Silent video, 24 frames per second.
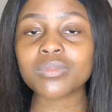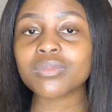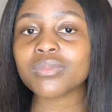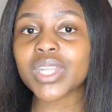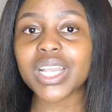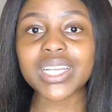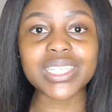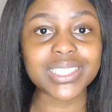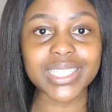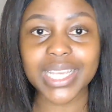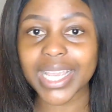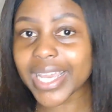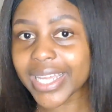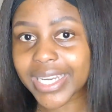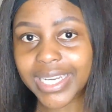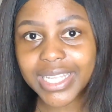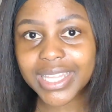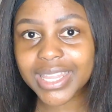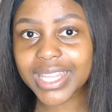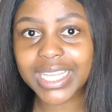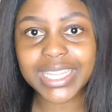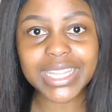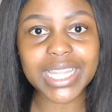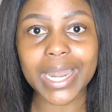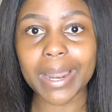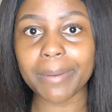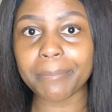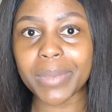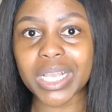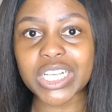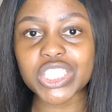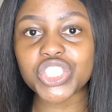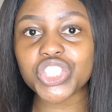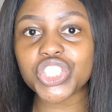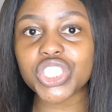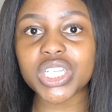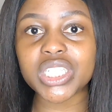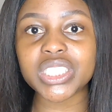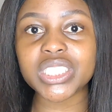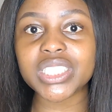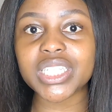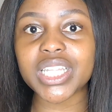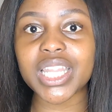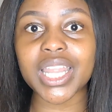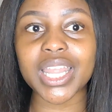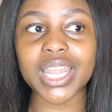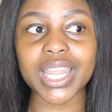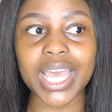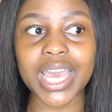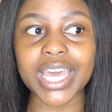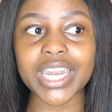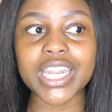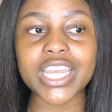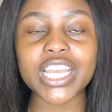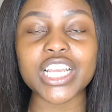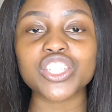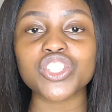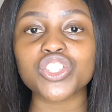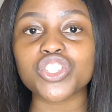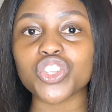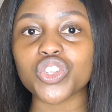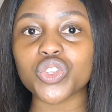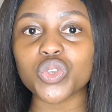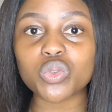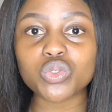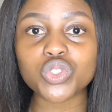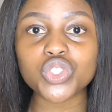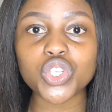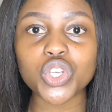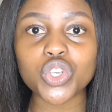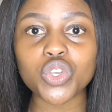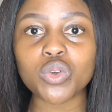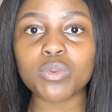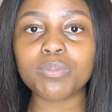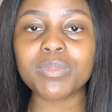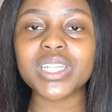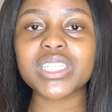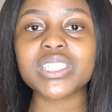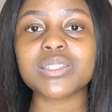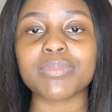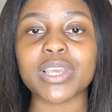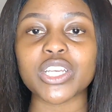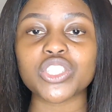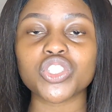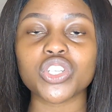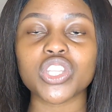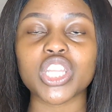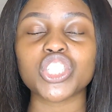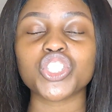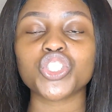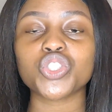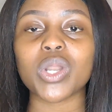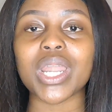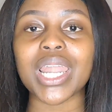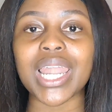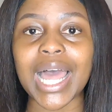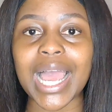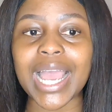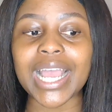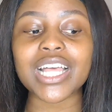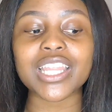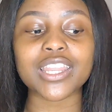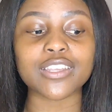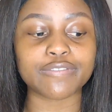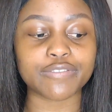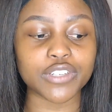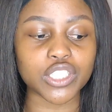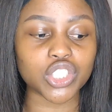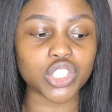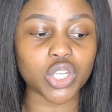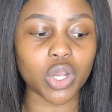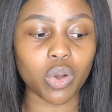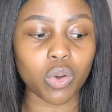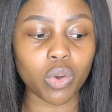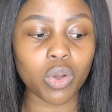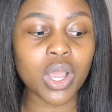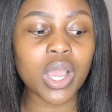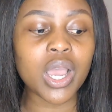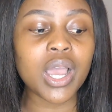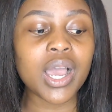Is there anything that I mentioned that is new to you? Please make sure that you like the video.